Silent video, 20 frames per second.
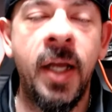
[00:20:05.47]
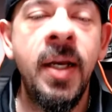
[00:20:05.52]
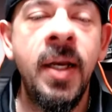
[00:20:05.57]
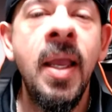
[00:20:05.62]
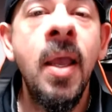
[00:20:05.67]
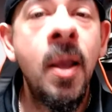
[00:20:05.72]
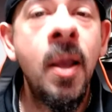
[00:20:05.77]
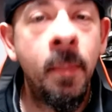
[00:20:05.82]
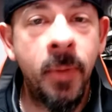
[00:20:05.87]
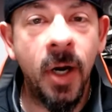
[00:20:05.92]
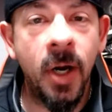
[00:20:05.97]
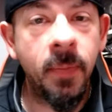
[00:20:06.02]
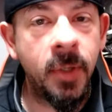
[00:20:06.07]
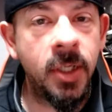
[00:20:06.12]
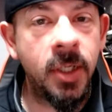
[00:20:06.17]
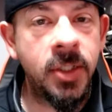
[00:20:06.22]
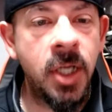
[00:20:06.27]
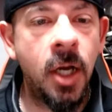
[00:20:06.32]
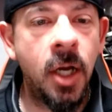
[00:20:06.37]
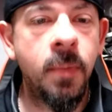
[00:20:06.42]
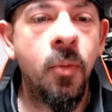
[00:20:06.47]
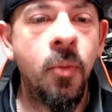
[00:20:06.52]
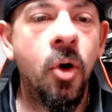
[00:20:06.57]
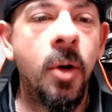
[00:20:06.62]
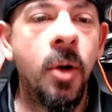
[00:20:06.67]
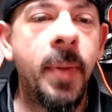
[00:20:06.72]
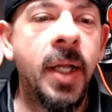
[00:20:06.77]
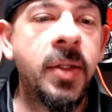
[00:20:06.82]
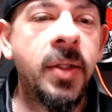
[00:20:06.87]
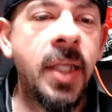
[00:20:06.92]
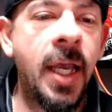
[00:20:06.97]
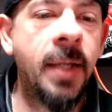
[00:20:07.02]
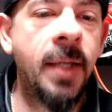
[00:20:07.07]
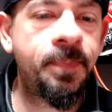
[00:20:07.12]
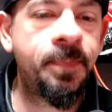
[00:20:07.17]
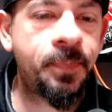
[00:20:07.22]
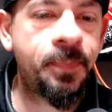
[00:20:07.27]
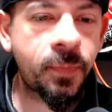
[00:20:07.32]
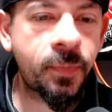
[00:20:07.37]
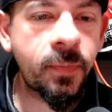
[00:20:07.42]
but I'm going to talk more about that
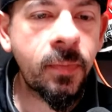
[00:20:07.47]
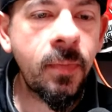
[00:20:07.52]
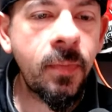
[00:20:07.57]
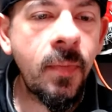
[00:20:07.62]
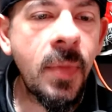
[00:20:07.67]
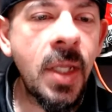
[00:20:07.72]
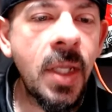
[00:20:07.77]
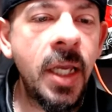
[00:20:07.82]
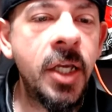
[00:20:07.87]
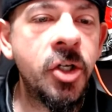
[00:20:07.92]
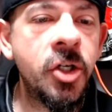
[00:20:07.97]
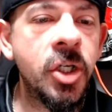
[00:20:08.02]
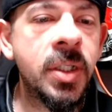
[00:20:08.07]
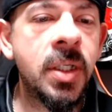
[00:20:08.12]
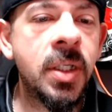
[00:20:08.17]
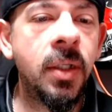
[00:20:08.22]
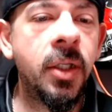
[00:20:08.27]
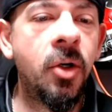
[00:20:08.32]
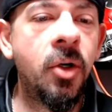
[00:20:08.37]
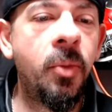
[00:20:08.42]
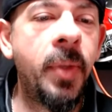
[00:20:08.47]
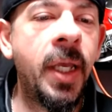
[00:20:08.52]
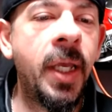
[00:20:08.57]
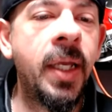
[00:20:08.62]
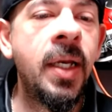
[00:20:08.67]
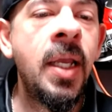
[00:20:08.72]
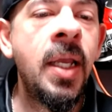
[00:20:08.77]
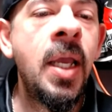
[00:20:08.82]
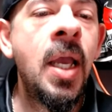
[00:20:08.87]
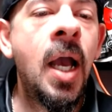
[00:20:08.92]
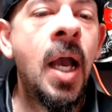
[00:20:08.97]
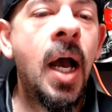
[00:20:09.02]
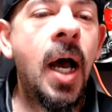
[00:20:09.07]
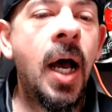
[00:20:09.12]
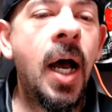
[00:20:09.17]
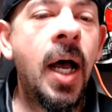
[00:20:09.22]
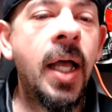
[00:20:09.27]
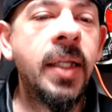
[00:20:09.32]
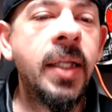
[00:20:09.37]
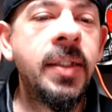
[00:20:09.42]
in just a little bit.
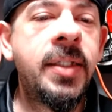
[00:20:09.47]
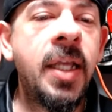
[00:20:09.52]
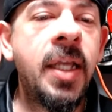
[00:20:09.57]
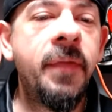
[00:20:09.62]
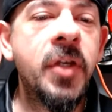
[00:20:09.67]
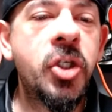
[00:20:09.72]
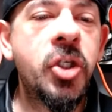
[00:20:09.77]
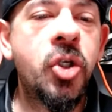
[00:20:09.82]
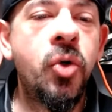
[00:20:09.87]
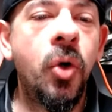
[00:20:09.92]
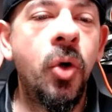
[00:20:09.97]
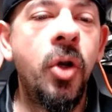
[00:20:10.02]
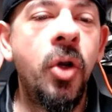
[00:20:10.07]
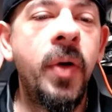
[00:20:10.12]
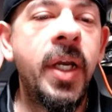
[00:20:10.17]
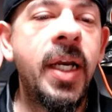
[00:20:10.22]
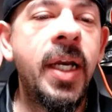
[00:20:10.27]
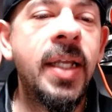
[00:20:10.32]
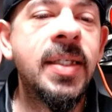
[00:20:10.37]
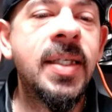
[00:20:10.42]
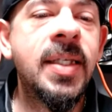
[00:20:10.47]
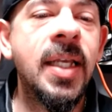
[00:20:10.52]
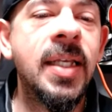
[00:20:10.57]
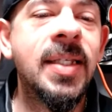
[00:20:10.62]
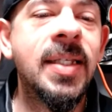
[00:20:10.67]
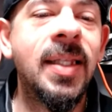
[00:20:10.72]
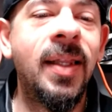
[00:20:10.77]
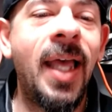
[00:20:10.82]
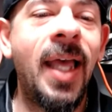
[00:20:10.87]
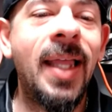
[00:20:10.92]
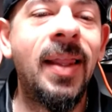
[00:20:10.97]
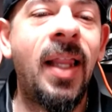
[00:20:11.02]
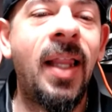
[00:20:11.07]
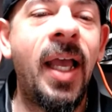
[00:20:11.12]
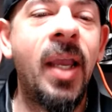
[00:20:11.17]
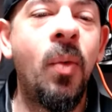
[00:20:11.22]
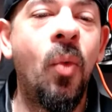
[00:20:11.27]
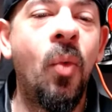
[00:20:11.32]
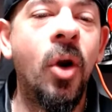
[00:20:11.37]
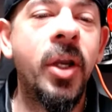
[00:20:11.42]
Divis Druid says, let Light
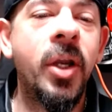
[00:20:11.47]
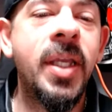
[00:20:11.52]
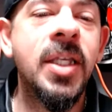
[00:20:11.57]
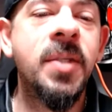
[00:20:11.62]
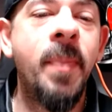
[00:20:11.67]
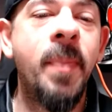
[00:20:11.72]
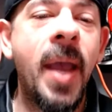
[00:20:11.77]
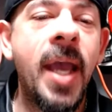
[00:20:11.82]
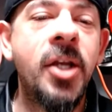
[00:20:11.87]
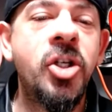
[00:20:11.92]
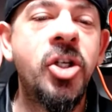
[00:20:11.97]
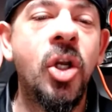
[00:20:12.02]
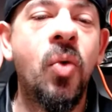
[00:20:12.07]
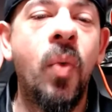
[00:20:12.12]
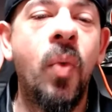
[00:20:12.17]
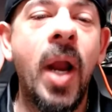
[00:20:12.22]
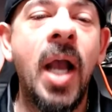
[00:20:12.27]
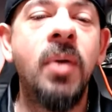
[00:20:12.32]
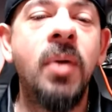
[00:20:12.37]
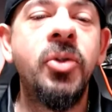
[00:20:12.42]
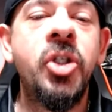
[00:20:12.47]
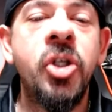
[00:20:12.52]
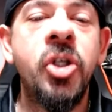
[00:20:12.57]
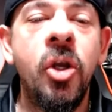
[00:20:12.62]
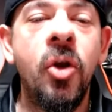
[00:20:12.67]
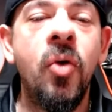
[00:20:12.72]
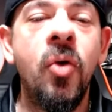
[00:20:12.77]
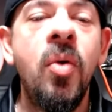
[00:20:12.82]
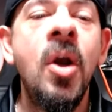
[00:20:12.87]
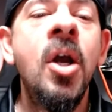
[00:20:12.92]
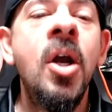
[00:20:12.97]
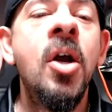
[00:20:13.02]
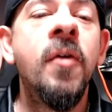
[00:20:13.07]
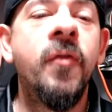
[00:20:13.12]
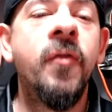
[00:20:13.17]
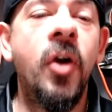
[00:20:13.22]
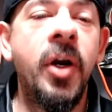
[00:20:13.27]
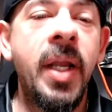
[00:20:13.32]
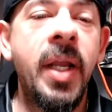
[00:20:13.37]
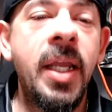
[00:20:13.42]
work his magic round two for an
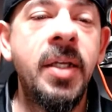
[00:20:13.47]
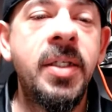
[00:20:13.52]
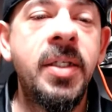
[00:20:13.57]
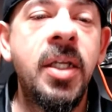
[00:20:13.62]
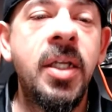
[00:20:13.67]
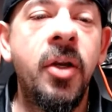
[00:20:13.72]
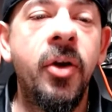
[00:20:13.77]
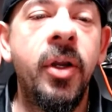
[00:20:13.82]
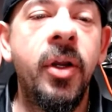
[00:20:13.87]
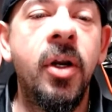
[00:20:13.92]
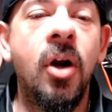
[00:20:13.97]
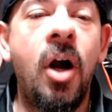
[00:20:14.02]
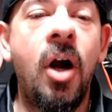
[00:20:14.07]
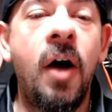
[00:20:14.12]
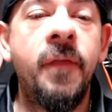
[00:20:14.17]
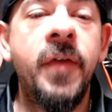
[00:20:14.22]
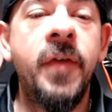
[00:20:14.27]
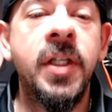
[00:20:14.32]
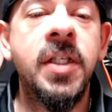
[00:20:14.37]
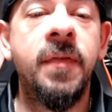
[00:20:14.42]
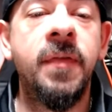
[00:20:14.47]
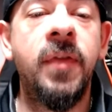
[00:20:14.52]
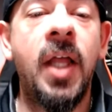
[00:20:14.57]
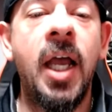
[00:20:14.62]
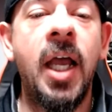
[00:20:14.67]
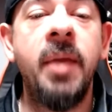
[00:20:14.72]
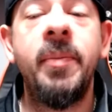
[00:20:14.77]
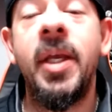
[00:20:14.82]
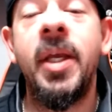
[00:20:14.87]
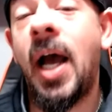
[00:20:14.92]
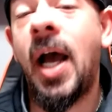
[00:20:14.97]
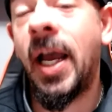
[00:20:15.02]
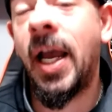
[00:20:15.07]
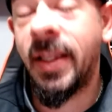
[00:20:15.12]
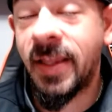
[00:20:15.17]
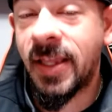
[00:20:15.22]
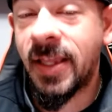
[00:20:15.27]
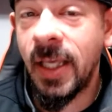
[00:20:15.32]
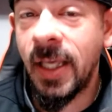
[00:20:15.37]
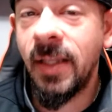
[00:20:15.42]
interior offensive lineman. I
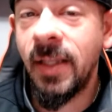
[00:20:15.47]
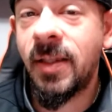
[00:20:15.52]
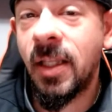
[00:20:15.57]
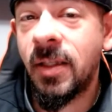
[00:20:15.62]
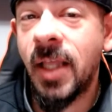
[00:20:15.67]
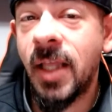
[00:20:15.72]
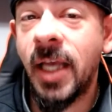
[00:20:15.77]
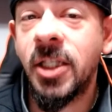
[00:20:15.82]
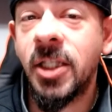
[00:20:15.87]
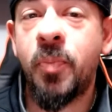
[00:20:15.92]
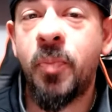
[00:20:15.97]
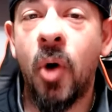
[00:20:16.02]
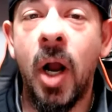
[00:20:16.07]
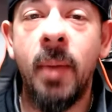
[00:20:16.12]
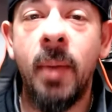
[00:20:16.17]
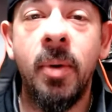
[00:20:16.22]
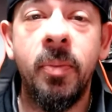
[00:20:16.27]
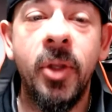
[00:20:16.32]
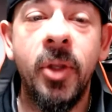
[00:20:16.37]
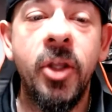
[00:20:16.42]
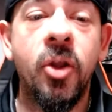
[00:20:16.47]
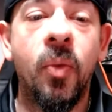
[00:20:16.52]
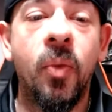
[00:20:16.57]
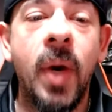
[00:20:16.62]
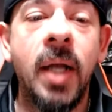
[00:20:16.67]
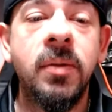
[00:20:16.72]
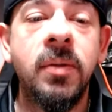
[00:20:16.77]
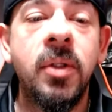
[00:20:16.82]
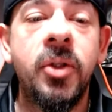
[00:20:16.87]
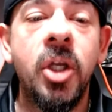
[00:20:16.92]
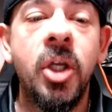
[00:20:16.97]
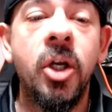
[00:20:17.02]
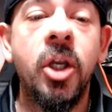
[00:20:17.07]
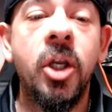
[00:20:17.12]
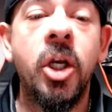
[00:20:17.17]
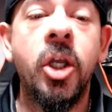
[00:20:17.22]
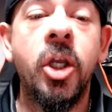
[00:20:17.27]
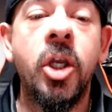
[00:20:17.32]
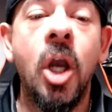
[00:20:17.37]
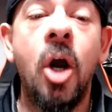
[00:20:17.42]
think that that's probably the route that they're going to
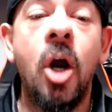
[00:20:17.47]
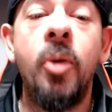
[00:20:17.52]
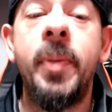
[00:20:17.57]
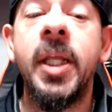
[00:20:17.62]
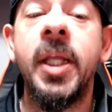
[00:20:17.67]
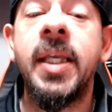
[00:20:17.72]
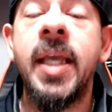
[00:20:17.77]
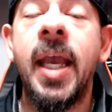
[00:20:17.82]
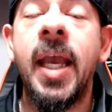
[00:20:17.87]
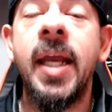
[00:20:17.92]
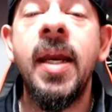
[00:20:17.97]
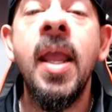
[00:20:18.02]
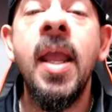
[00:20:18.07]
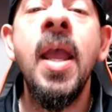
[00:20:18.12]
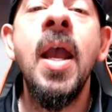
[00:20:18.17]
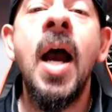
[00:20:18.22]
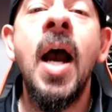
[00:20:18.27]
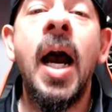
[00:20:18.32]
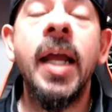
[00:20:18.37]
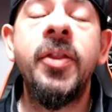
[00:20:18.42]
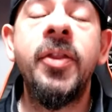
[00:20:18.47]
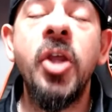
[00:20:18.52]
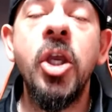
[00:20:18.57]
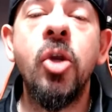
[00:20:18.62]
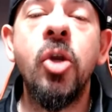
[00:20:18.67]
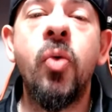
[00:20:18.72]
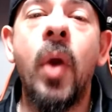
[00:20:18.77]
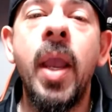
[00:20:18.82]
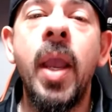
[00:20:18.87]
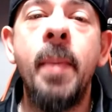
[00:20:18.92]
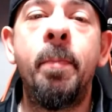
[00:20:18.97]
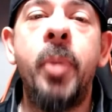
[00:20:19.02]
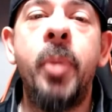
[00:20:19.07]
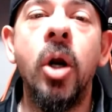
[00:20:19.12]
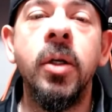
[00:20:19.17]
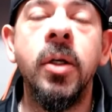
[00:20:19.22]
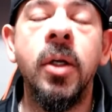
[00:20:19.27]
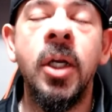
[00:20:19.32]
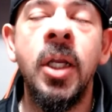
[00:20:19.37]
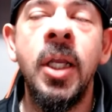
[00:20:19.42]
go. But again, I think Graham
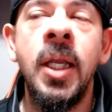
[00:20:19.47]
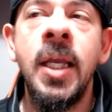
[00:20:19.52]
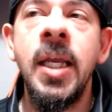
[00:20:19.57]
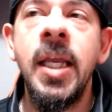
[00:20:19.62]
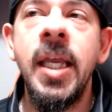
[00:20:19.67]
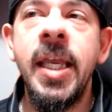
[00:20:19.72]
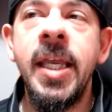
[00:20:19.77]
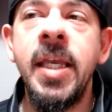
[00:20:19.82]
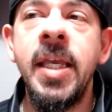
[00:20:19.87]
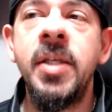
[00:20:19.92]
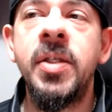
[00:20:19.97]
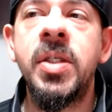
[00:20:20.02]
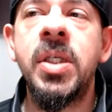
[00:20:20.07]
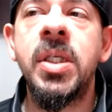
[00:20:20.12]
Barton is